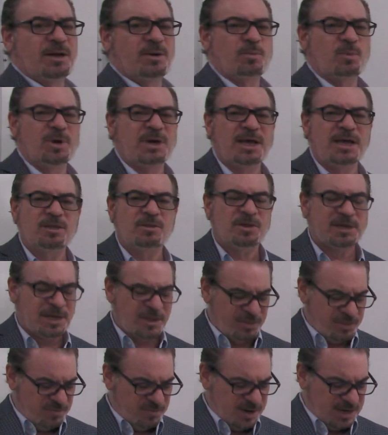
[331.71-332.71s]
and when I look
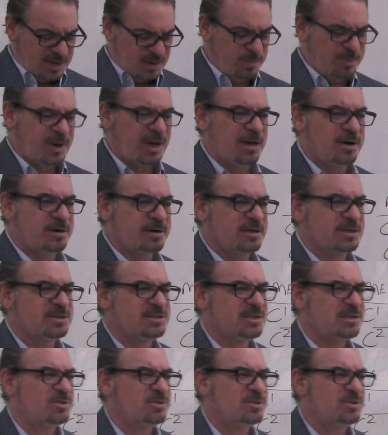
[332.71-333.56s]
at 3 competitors,